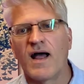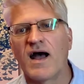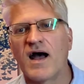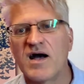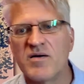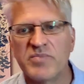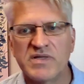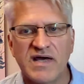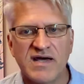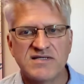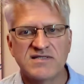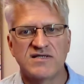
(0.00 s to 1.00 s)
But
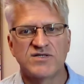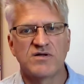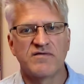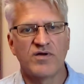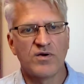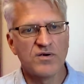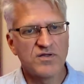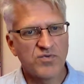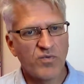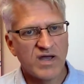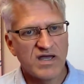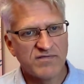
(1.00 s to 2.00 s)
that's a sort of
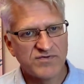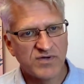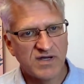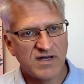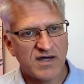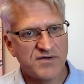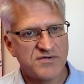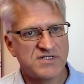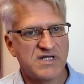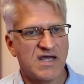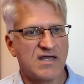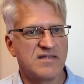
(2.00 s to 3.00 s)
earth way of trying to
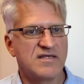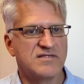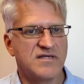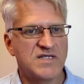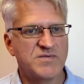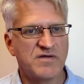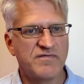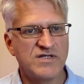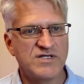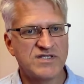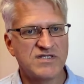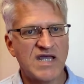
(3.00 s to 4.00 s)
understand these things. But if we
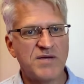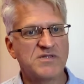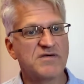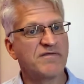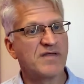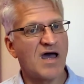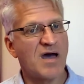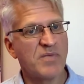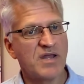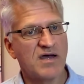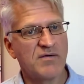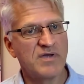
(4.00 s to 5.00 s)
just stay with the
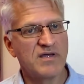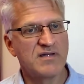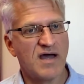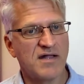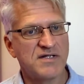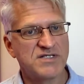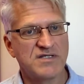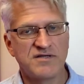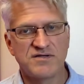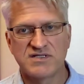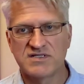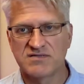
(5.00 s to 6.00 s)
phenomena, we acknowledge that
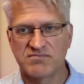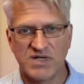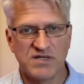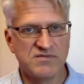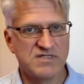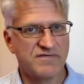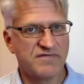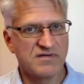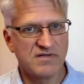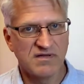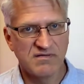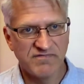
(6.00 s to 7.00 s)
there's
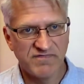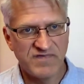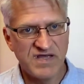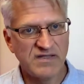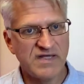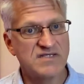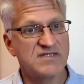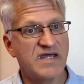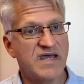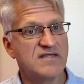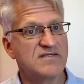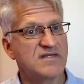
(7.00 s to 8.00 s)
different feeling
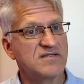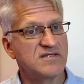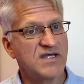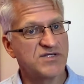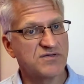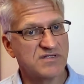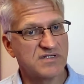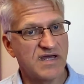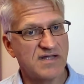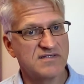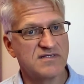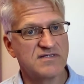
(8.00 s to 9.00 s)
states, instinctual
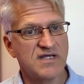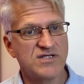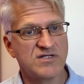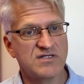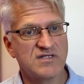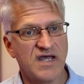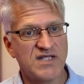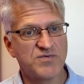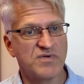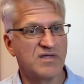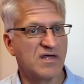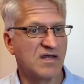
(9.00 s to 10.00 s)
states, sensation states
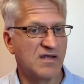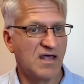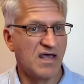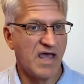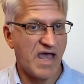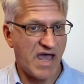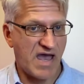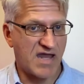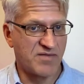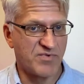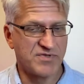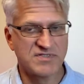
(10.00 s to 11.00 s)
within
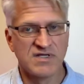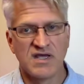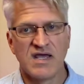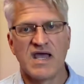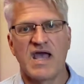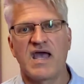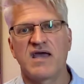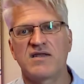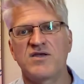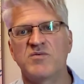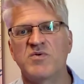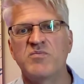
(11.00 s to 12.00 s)
animals
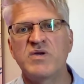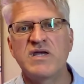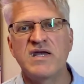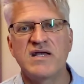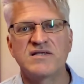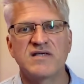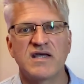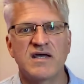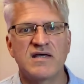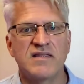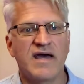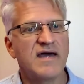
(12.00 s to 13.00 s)
and human beings,
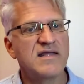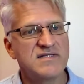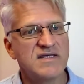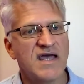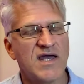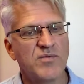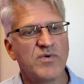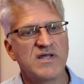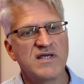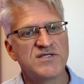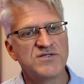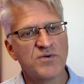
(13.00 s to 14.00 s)
and that is again
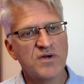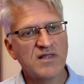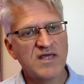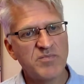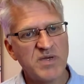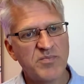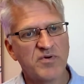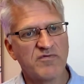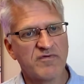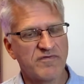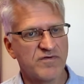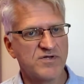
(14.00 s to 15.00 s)
what historically people
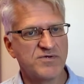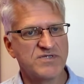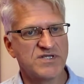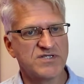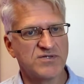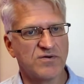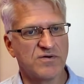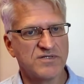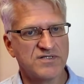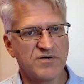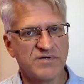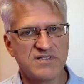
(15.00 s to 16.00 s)
refer to as a soul.
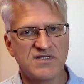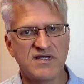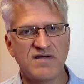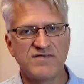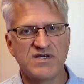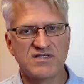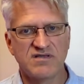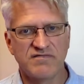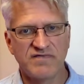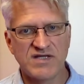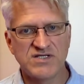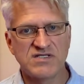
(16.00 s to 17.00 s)
So instead of just the
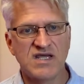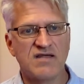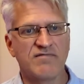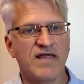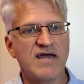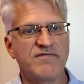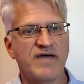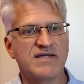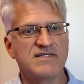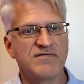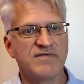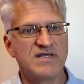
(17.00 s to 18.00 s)
vegetative life
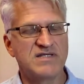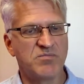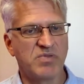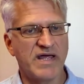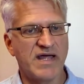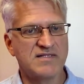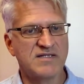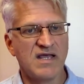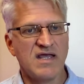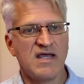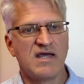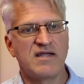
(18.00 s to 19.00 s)
activities in plants,
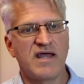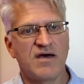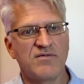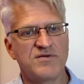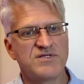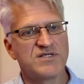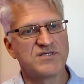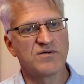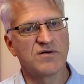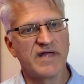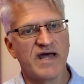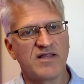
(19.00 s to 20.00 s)
now there's a
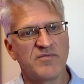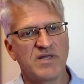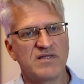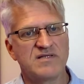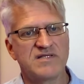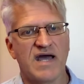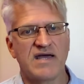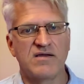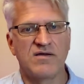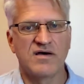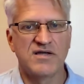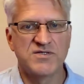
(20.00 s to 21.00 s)
soul element that's
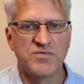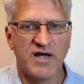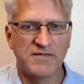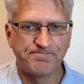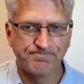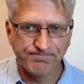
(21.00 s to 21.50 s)
added on as well.